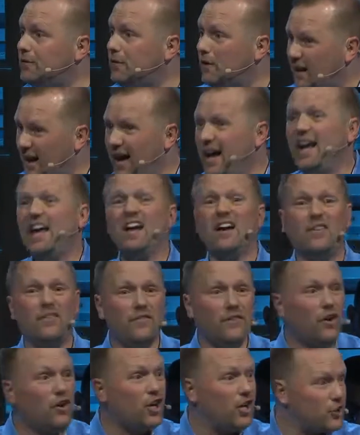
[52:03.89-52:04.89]
and
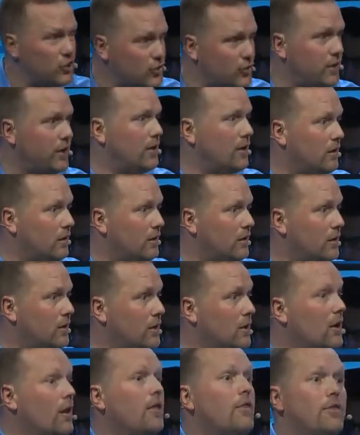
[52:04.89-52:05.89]
our country.
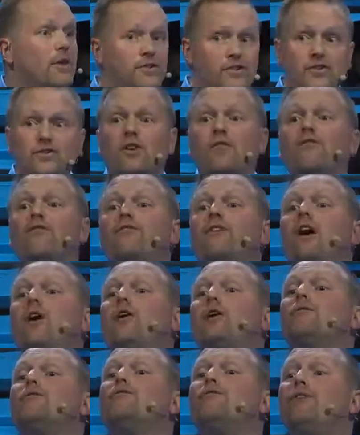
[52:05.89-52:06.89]
This is a
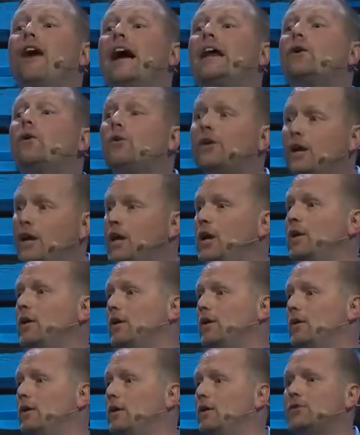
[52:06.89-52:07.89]
very vital
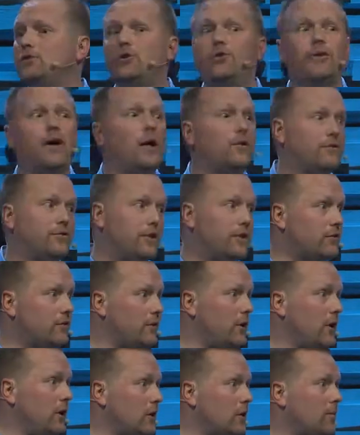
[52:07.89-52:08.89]
year,
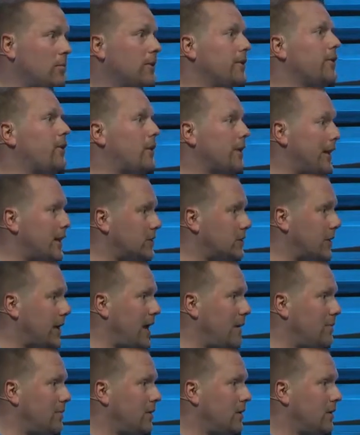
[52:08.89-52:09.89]
2016, in the political
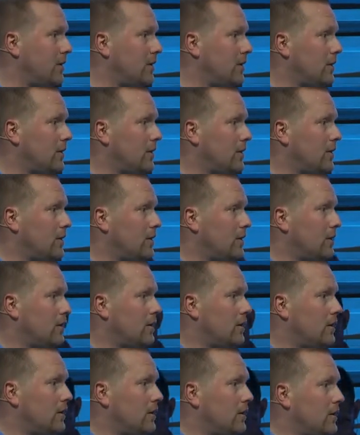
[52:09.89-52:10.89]
landscape.
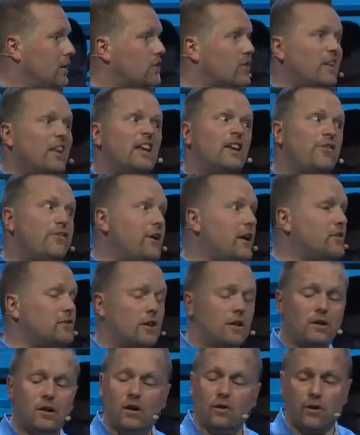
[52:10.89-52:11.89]
There's a lot of things
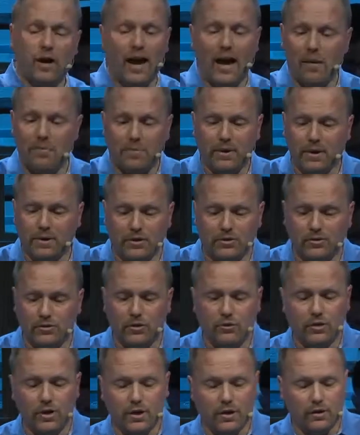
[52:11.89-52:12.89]
that are happening this new
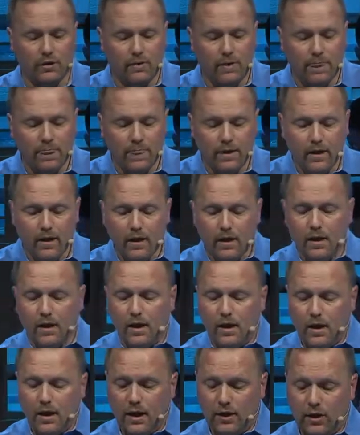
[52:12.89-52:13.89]
year.
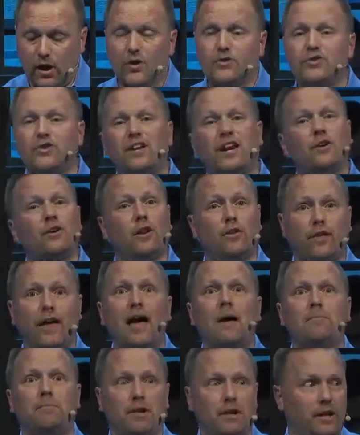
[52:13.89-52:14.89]
And also, not only
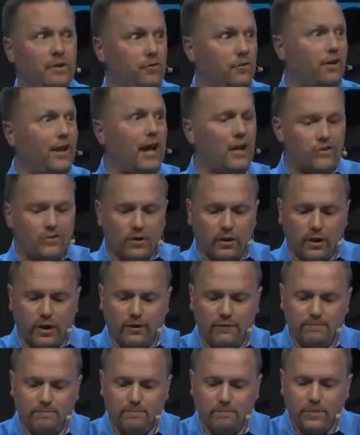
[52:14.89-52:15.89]
that, but internationally.
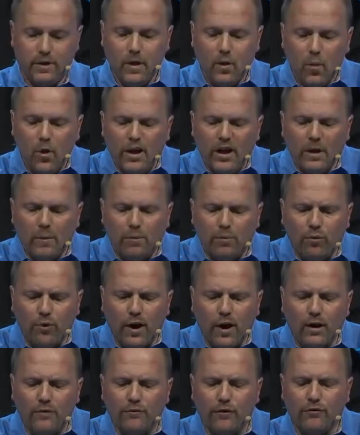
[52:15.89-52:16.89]
We need to
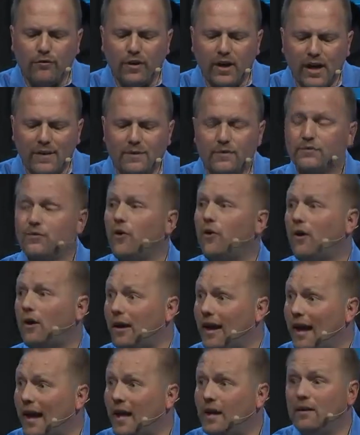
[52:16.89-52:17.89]
pray for forgiveness for our
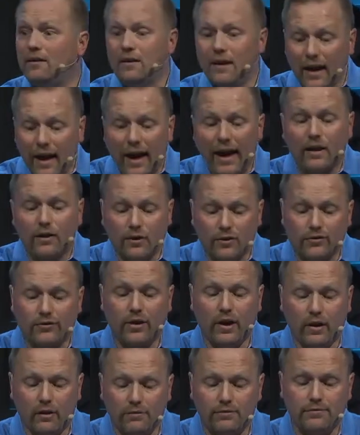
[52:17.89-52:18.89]
land and
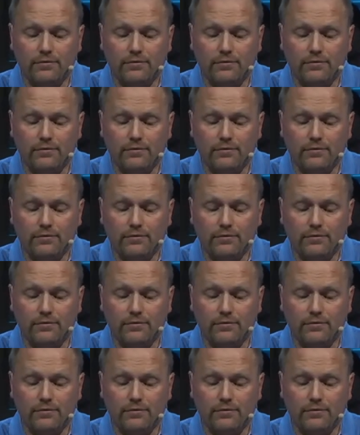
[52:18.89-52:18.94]
ourselves.